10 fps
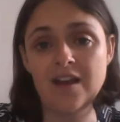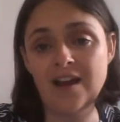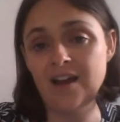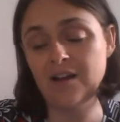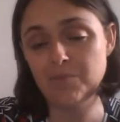
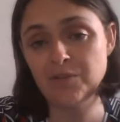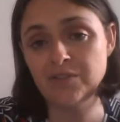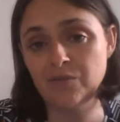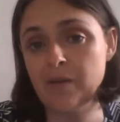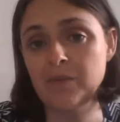
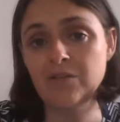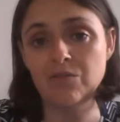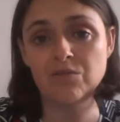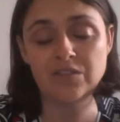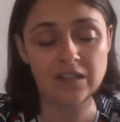abuse of women
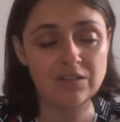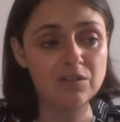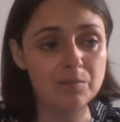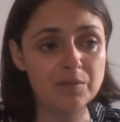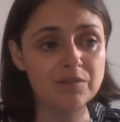or
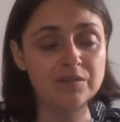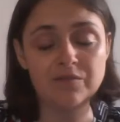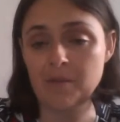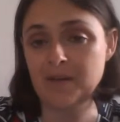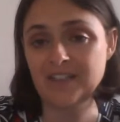sexual abuse
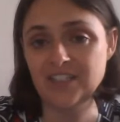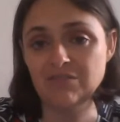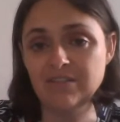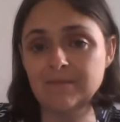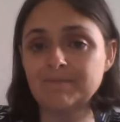of women and
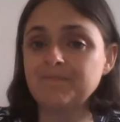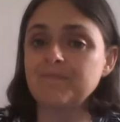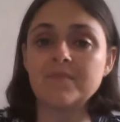children,